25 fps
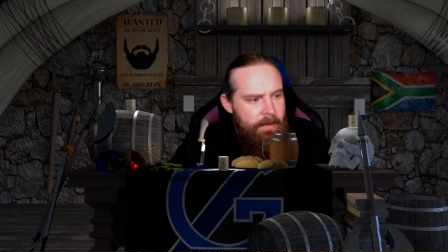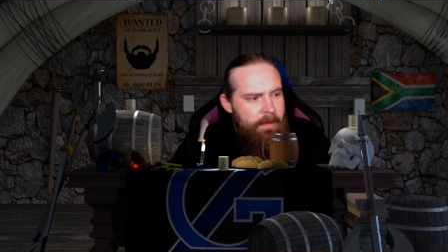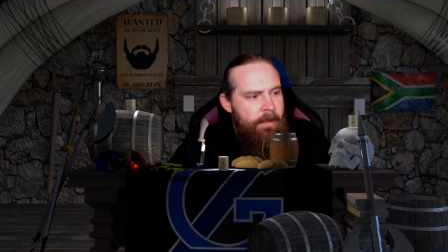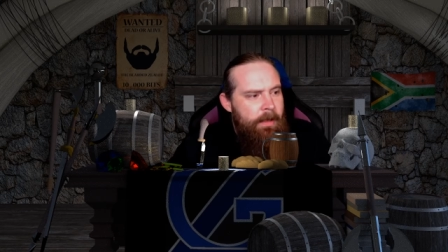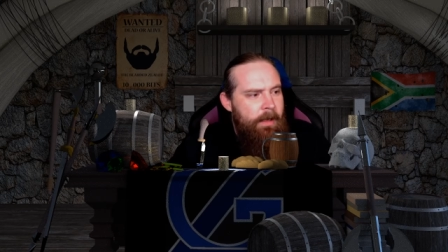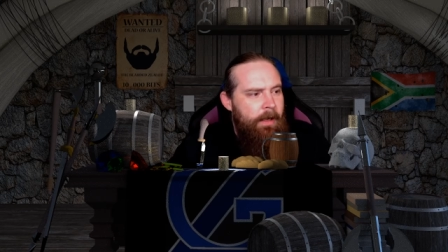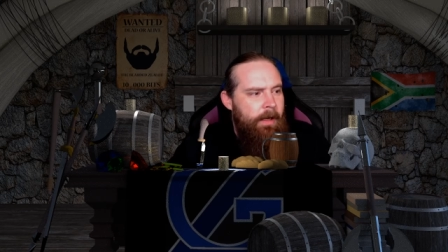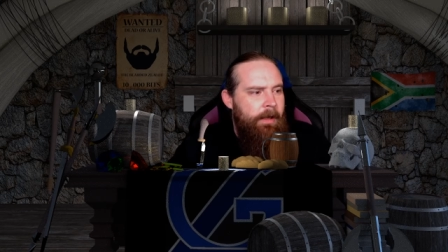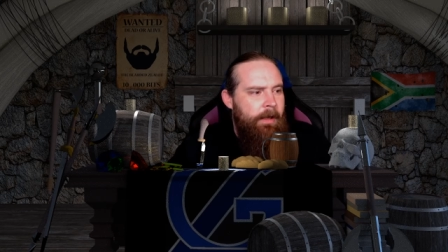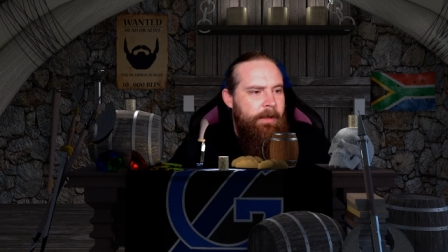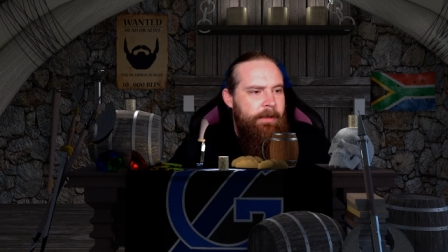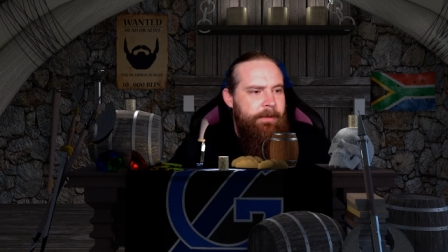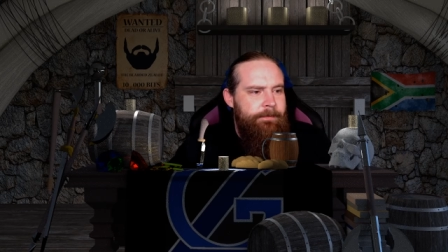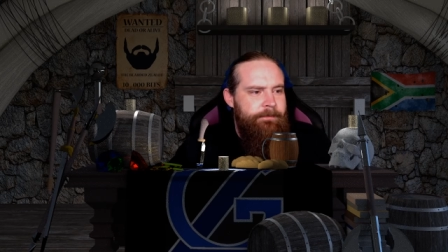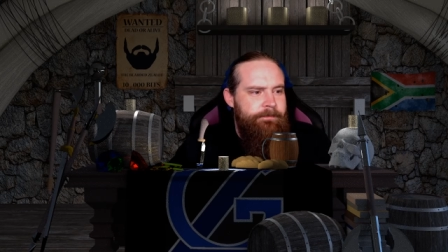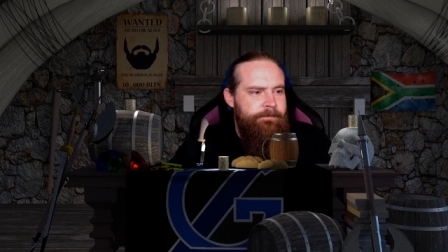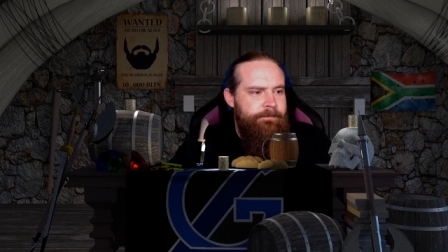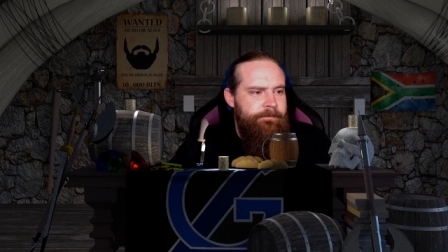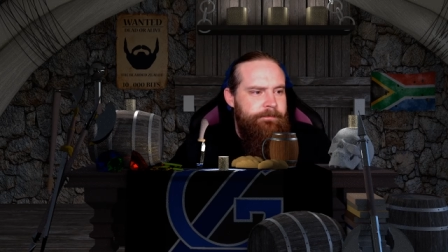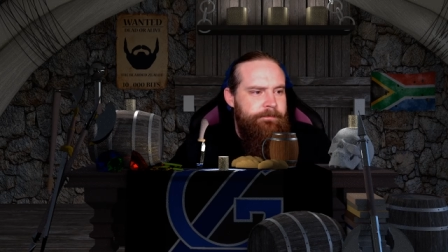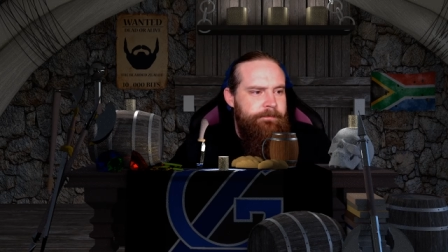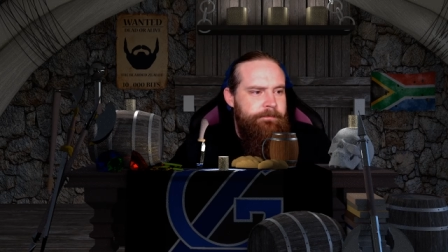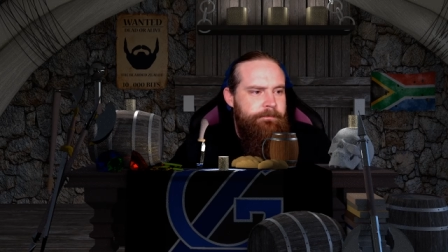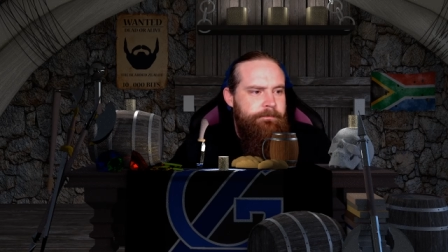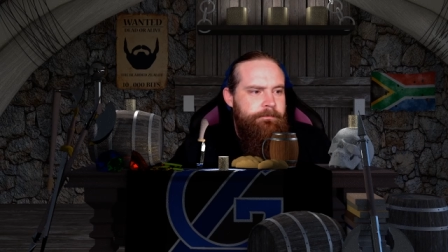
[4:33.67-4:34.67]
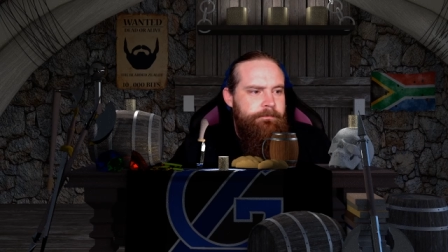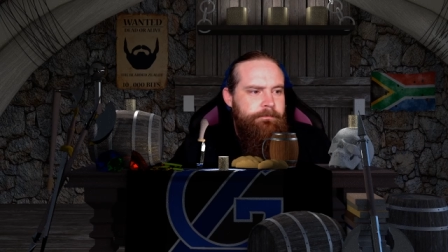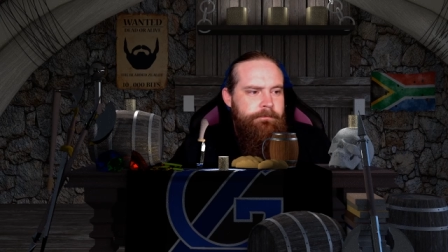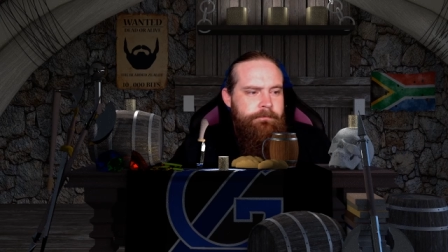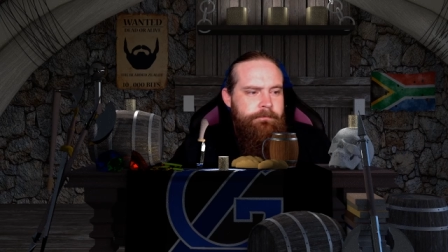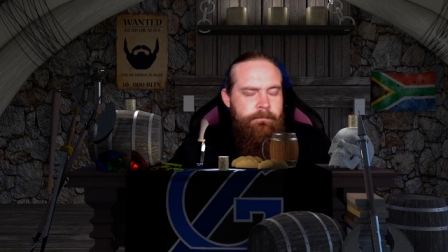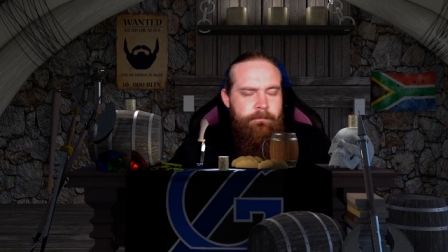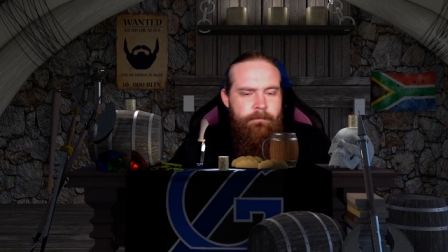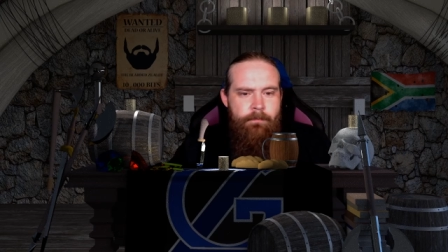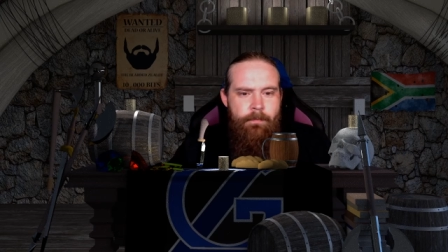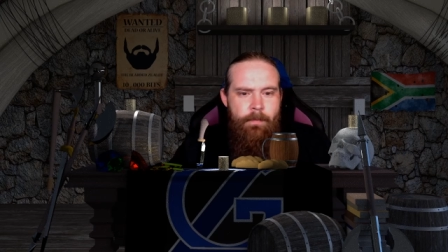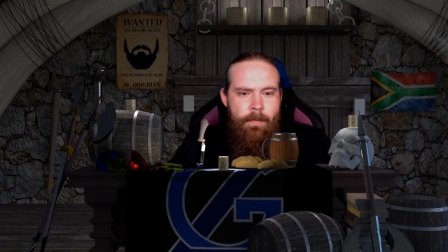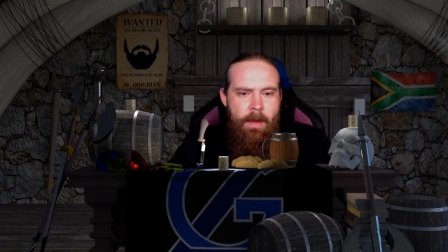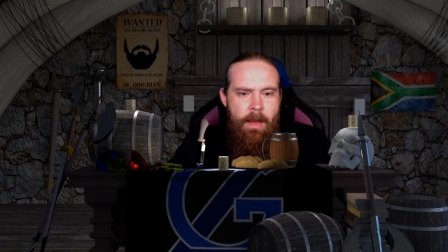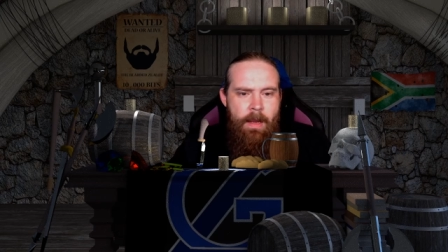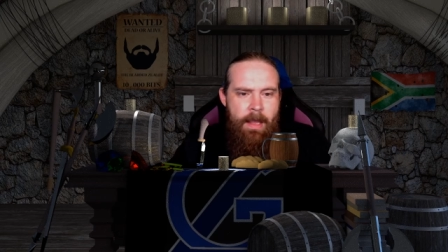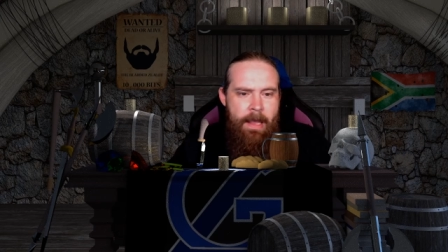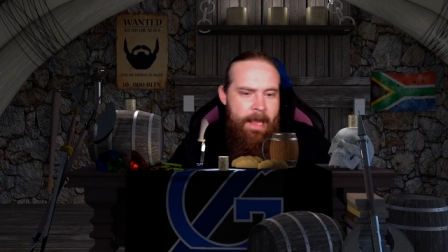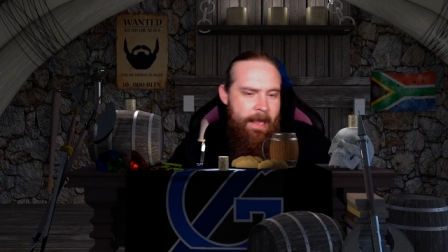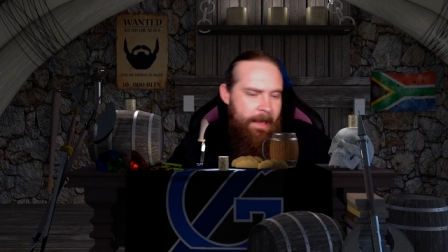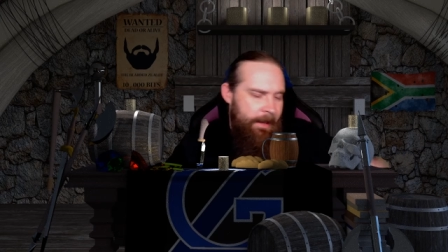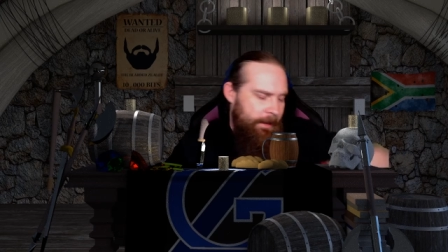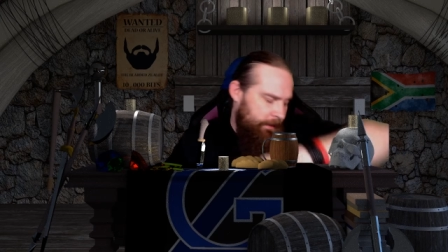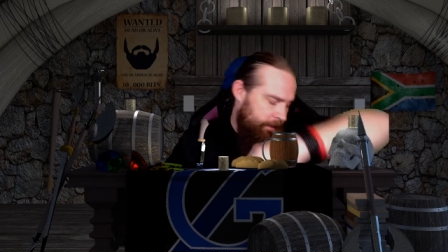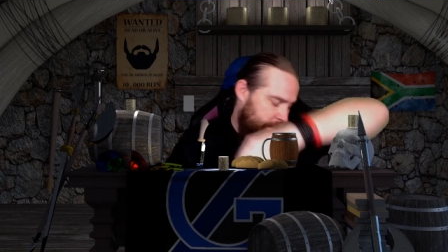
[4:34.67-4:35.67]
Um,
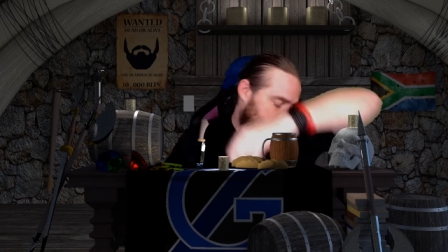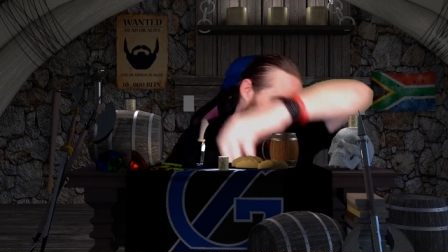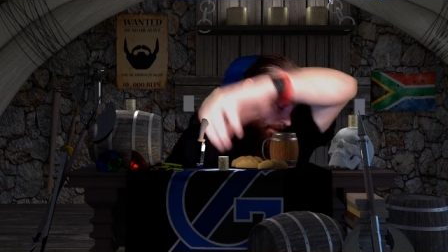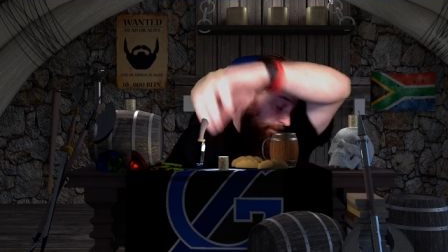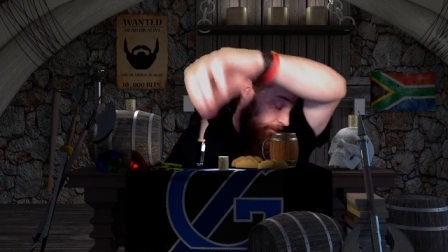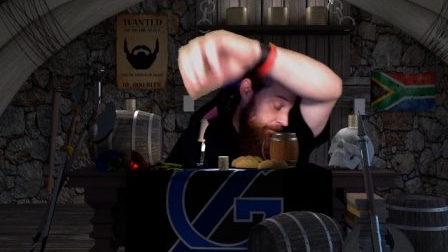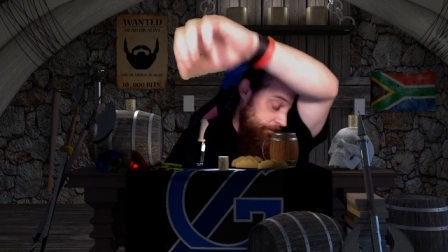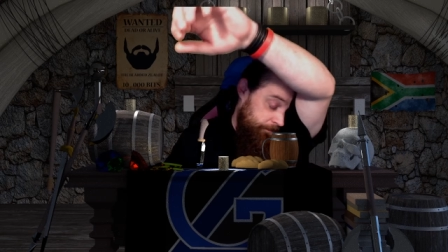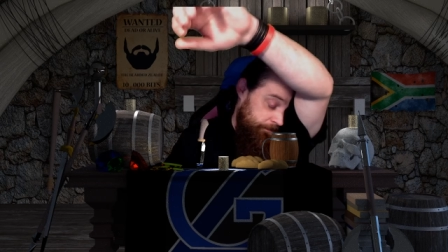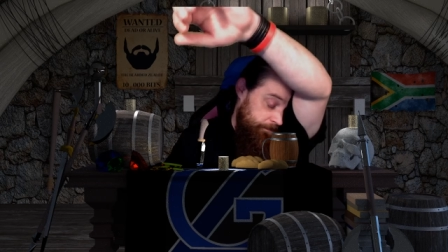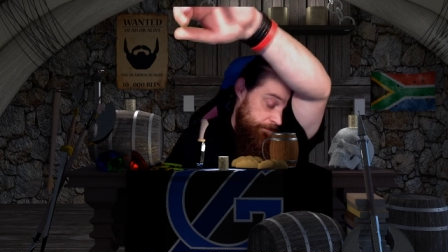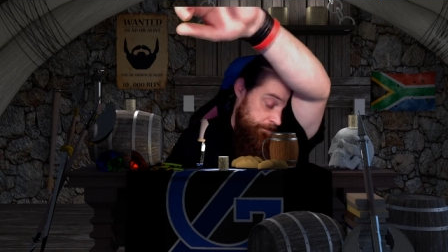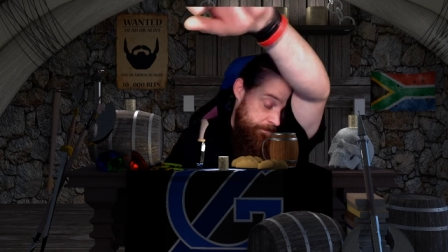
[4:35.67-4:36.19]
and um,